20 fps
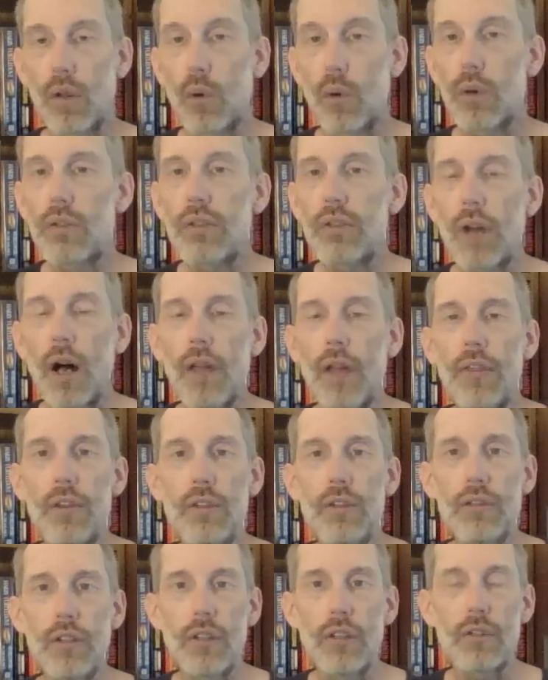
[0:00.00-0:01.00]
Lord
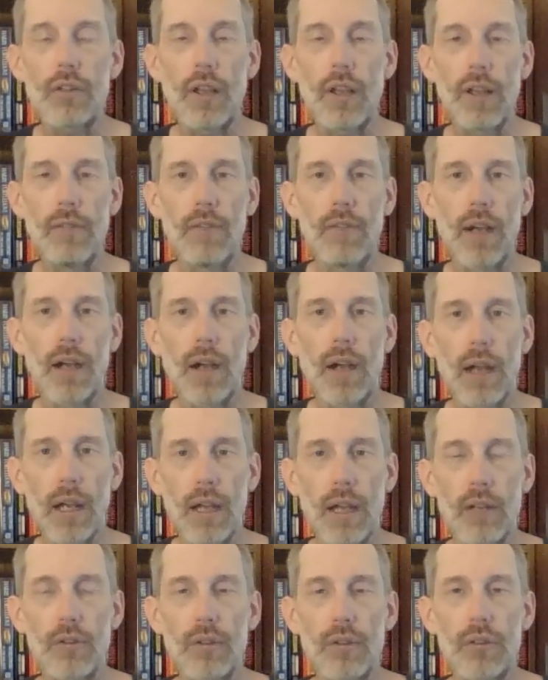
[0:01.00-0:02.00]
Soth is just a
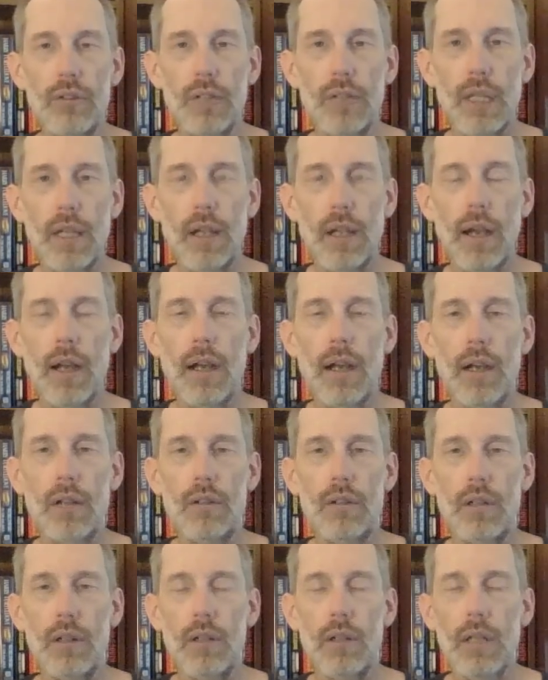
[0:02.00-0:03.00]
very interesting
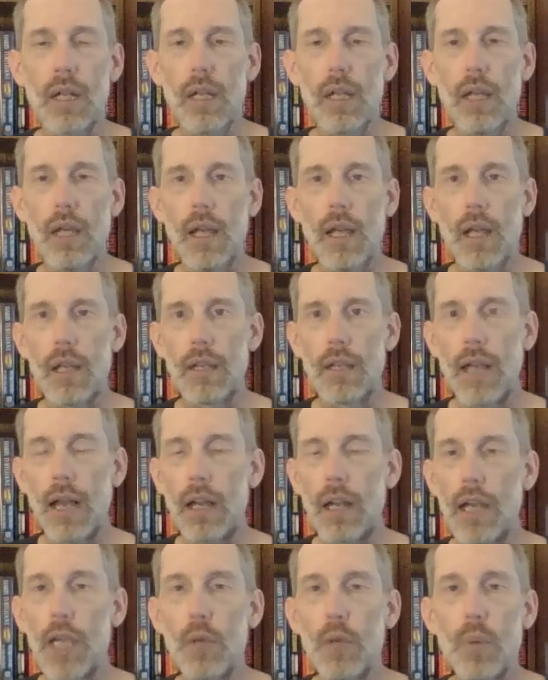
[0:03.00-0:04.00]
character.
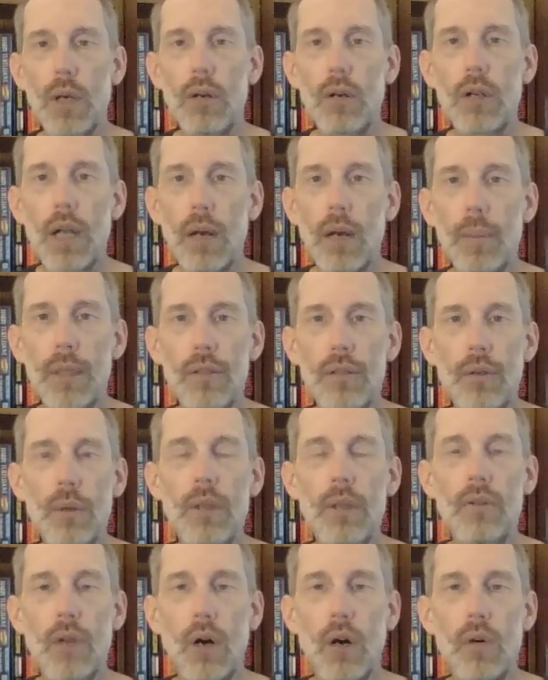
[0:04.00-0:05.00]
Now, he will come
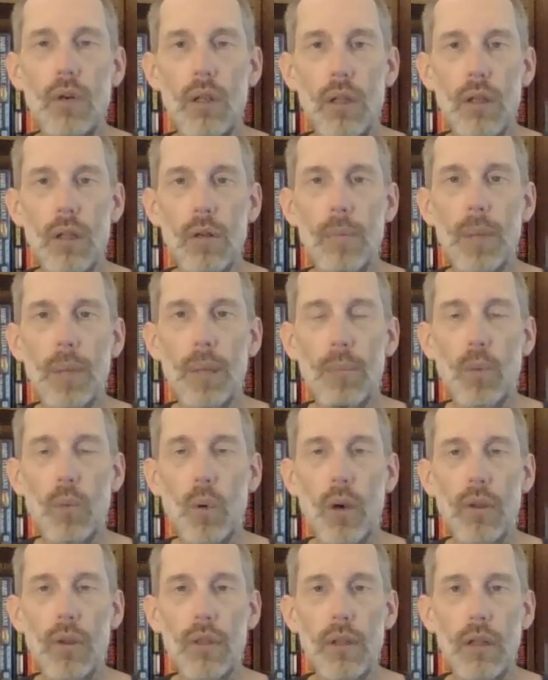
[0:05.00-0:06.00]
into his own a little bit
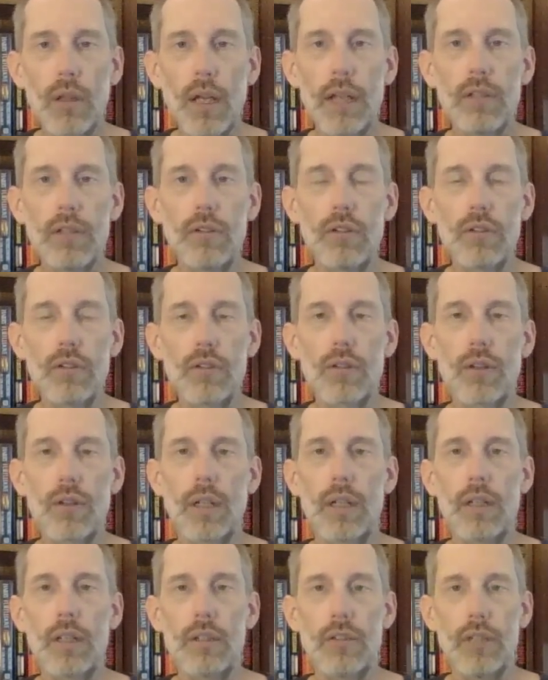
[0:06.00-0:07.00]
more in the Legends
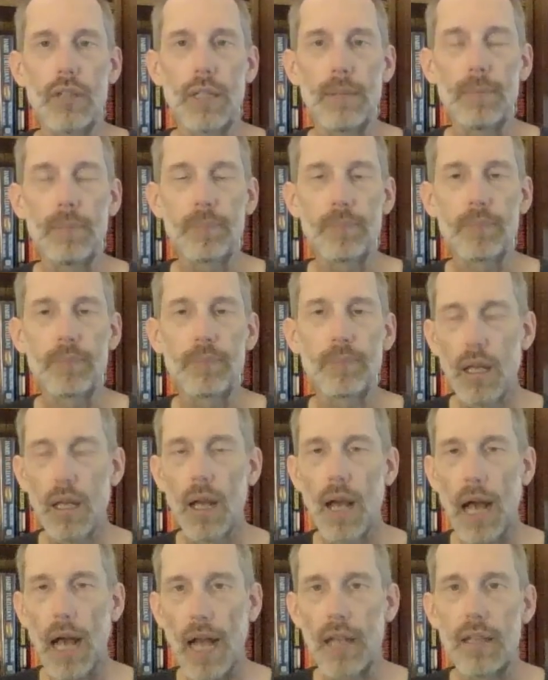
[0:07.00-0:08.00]
trilogy.
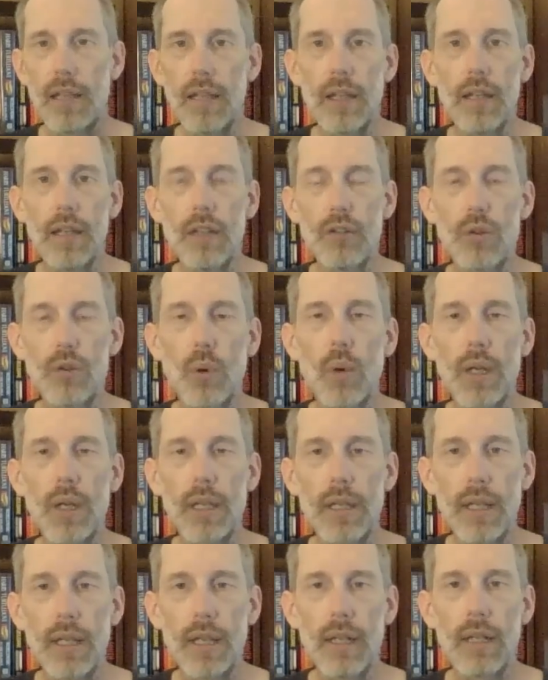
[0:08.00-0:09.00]
I did
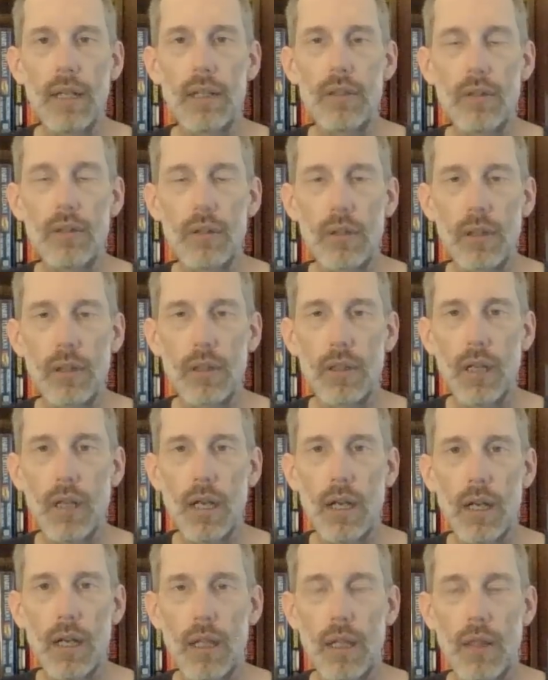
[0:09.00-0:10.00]
enjoy getting to
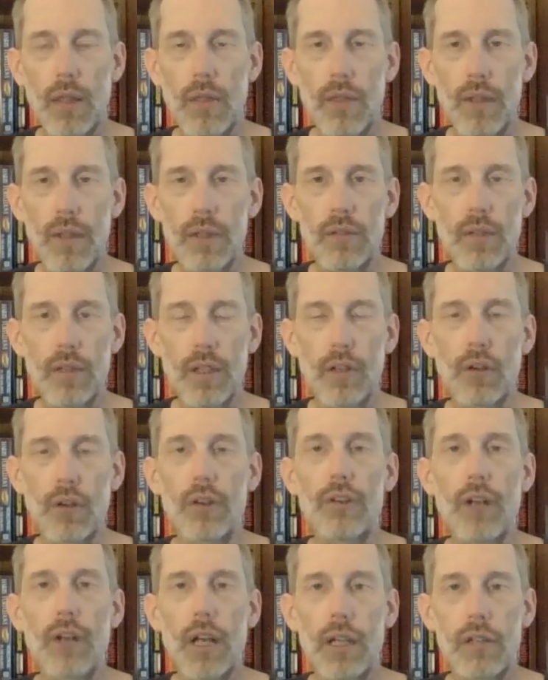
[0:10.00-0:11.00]
uh, this
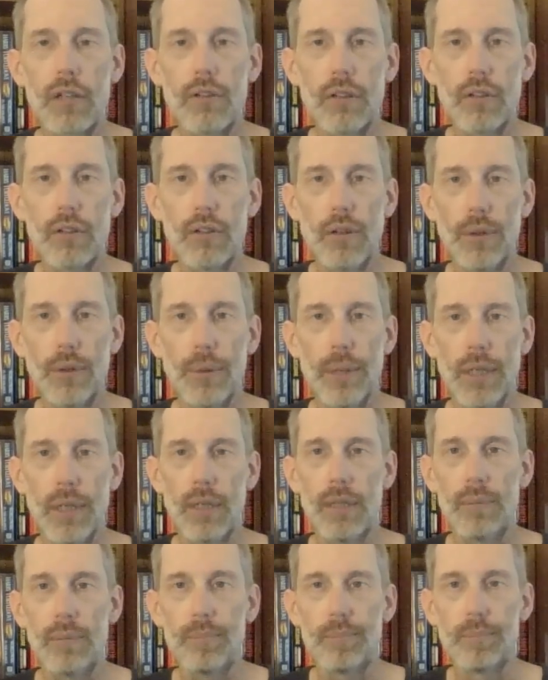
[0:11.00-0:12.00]
introduction to
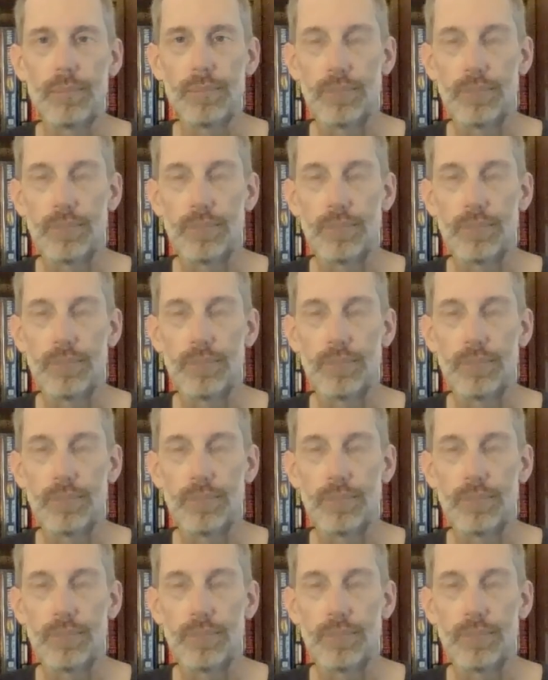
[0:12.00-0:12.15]
him.